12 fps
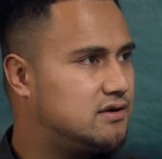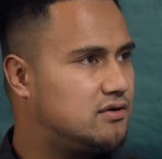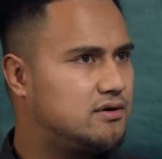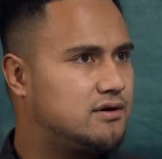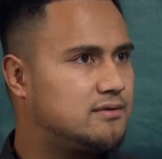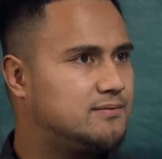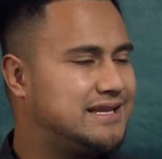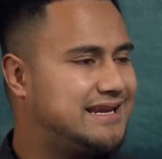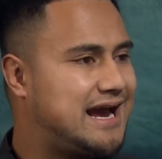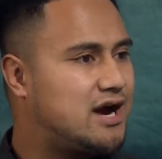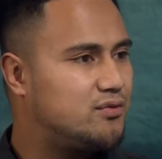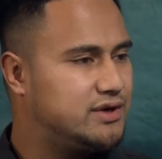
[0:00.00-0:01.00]
or did
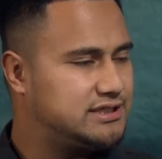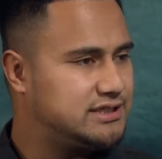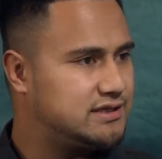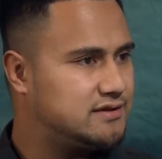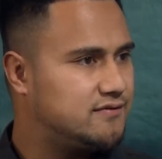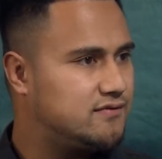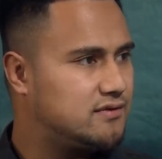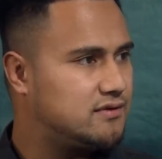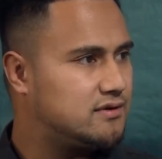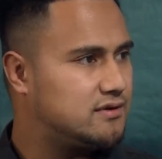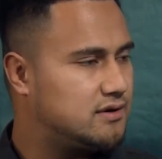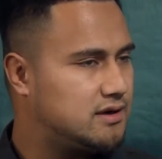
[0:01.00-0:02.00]
outreaching
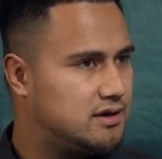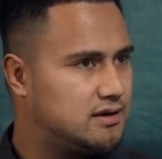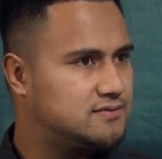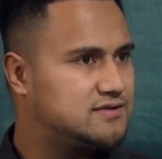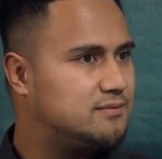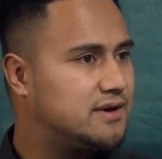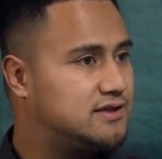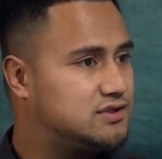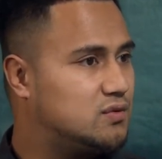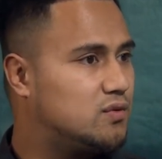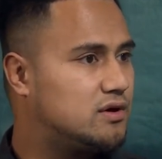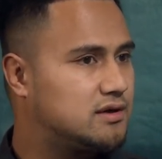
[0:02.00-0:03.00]
for somebody to
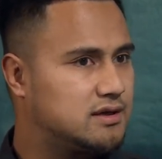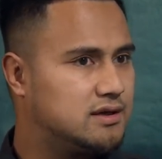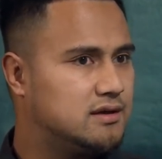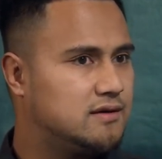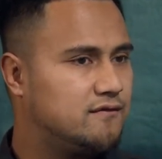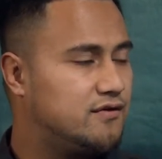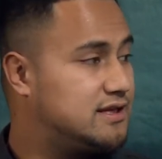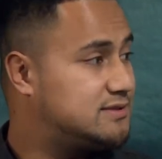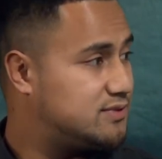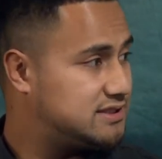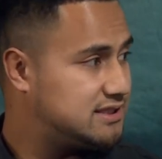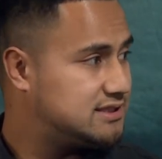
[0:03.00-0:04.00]
work for this
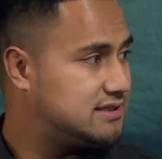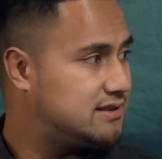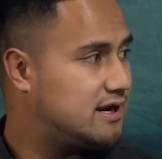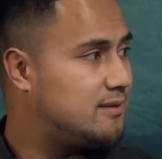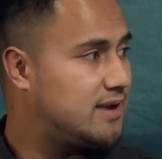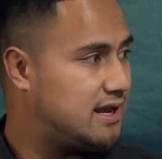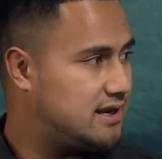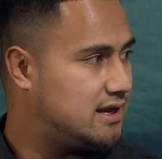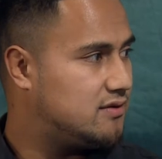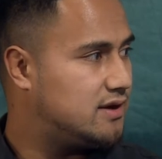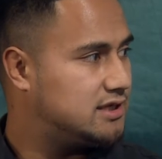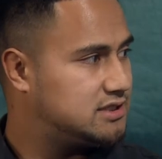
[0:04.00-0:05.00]
position that I'm at
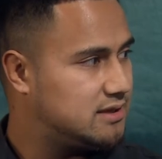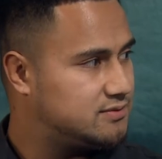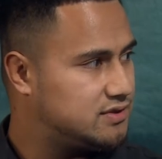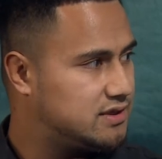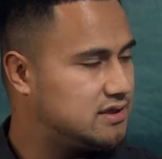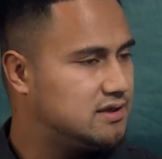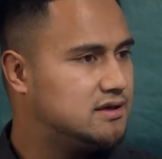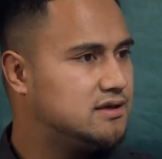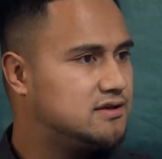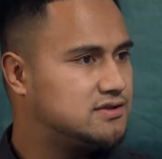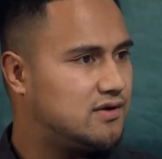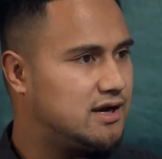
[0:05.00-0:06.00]
now at JobTrain.
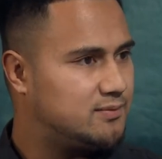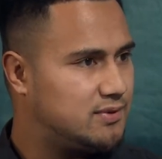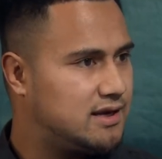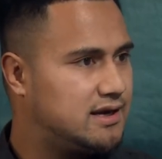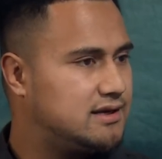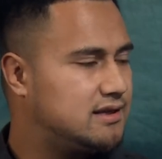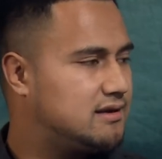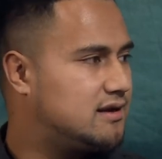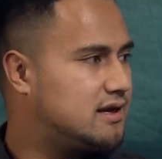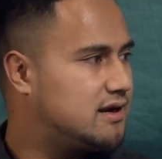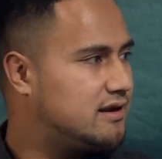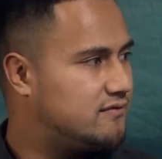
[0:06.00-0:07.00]
So I applied and
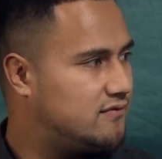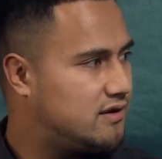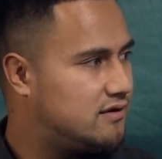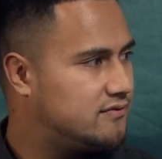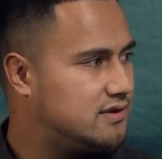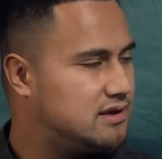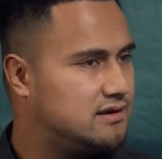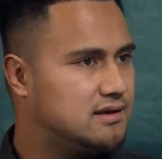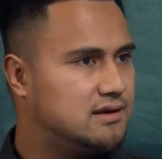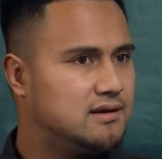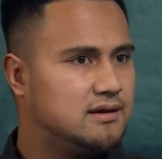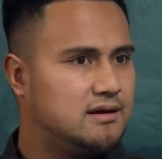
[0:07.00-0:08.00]
I got involved. And
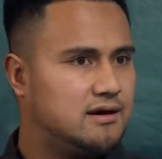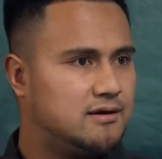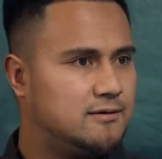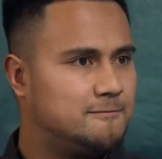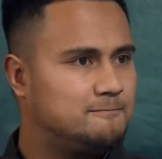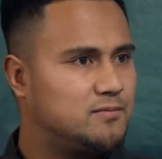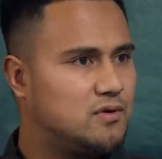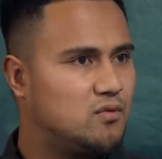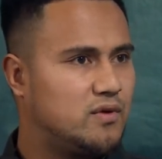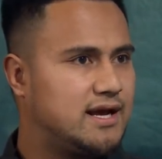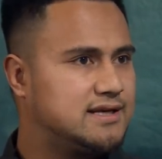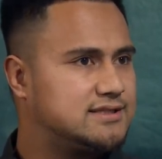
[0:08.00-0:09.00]

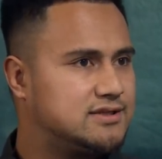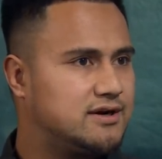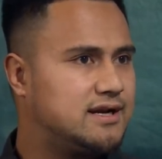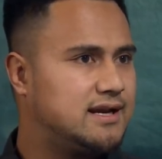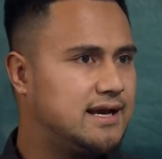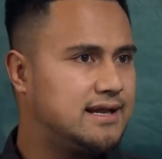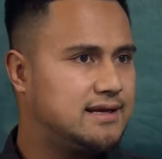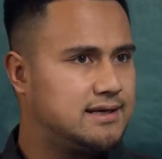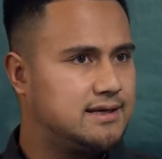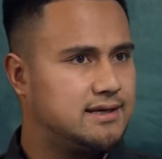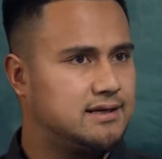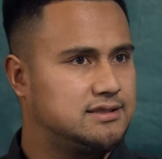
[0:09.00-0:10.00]
when I started at
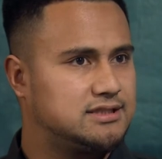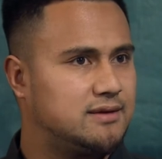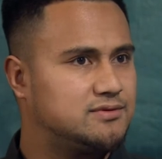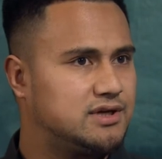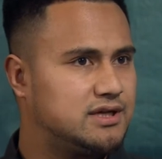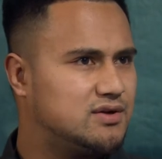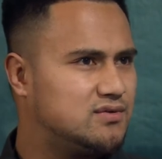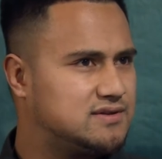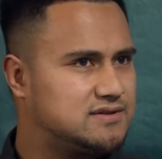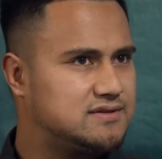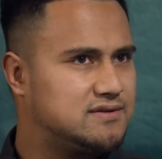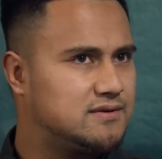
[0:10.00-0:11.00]
JobTrain, it
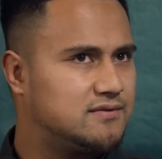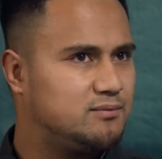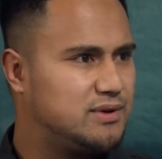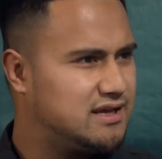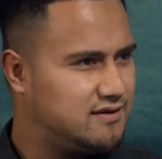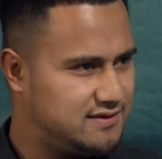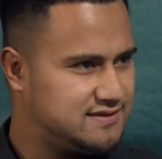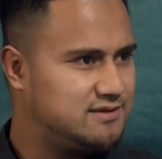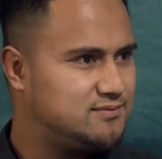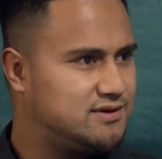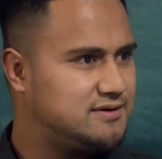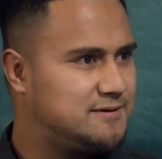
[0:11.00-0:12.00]
was beginning of
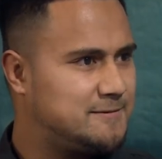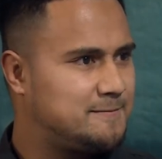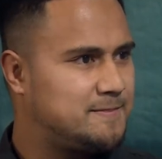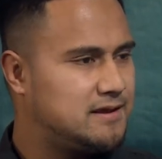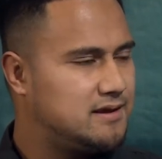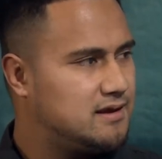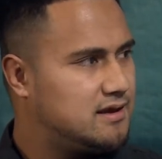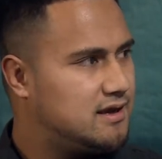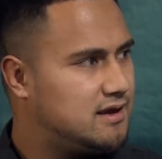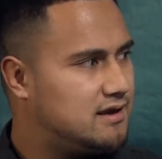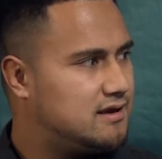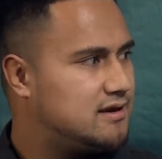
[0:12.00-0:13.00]
December. Mm-hmm.
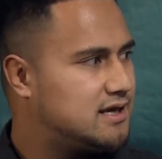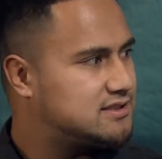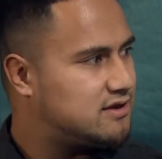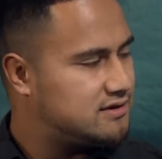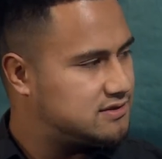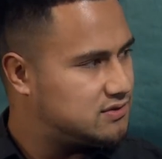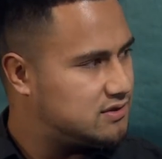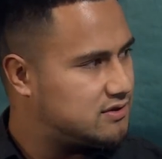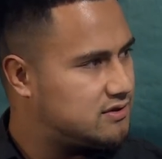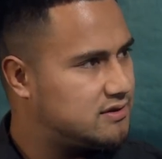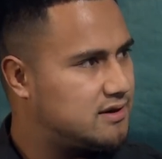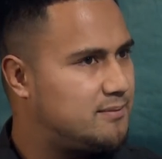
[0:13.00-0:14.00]
And I started to
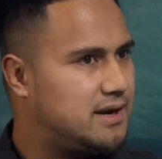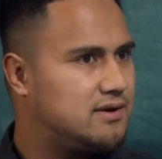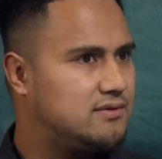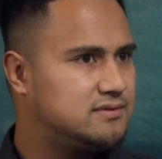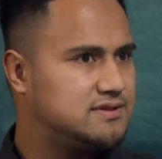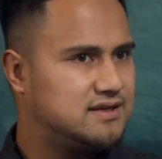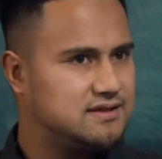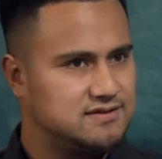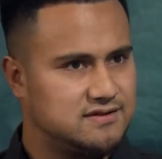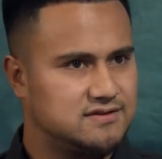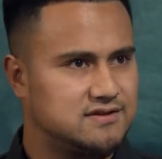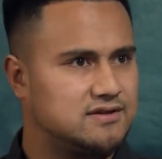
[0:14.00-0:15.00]
learn about
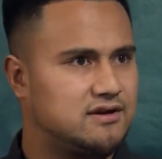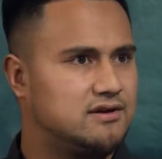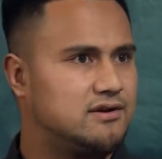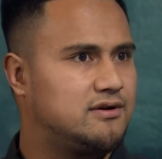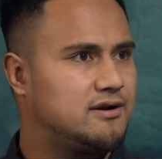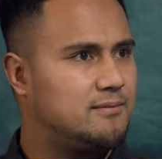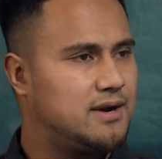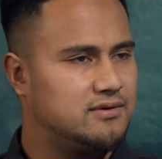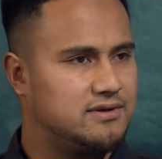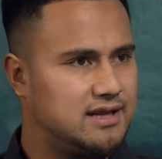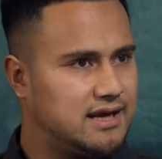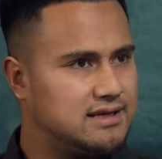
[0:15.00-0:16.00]
census. I started to learn
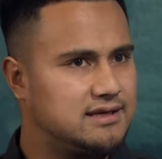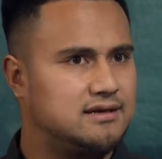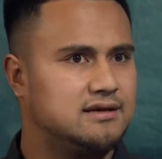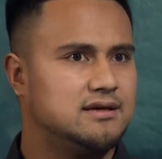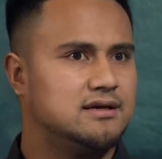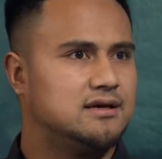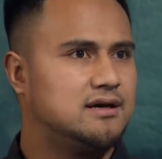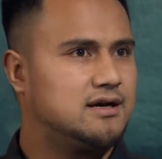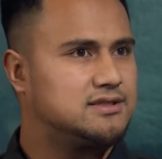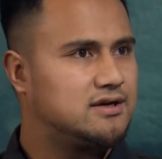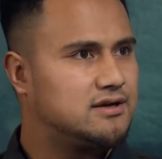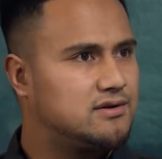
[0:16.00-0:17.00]
about data. I
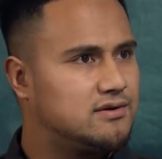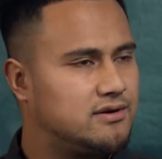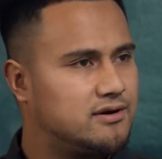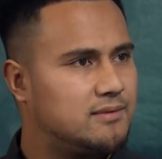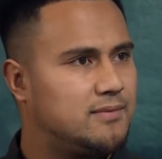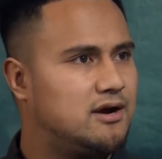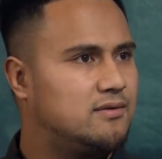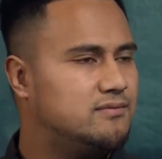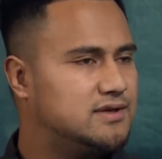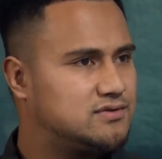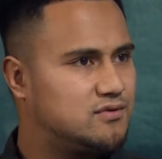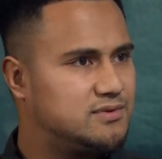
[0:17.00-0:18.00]
started to learn about
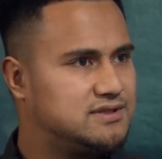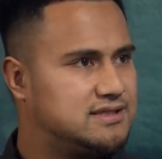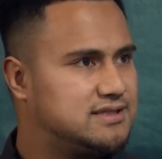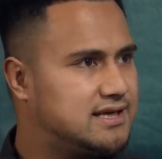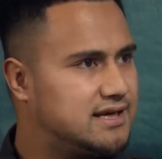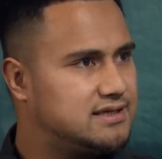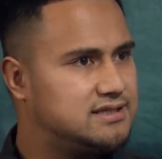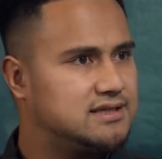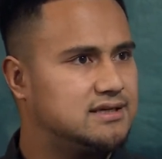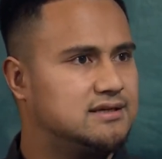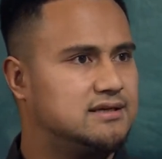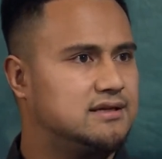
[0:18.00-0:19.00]

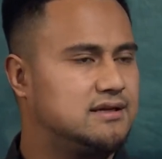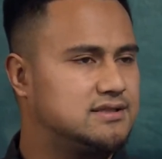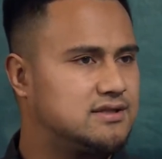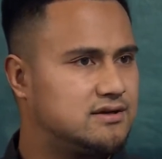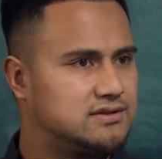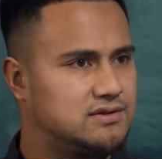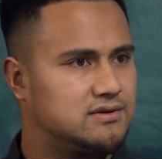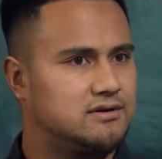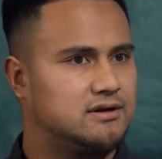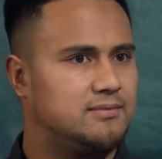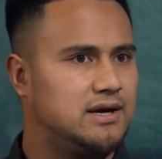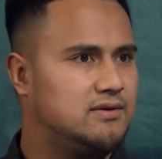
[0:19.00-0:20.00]
misrepresentation. And I started to
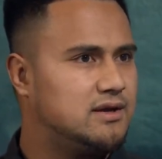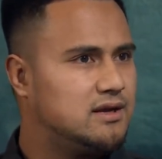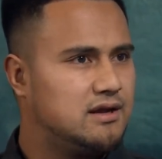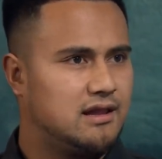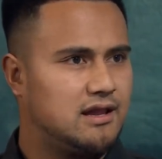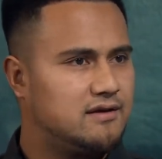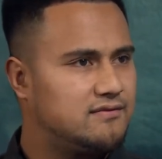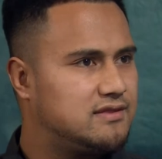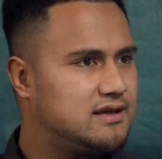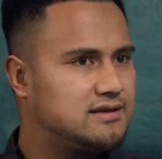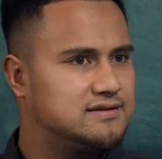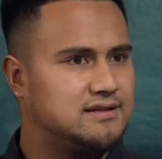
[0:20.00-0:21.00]
learn about a lot of
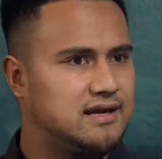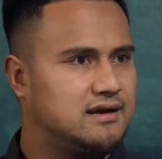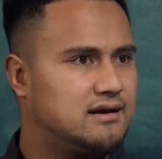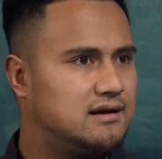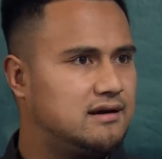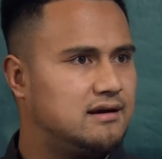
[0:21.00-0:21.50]
things that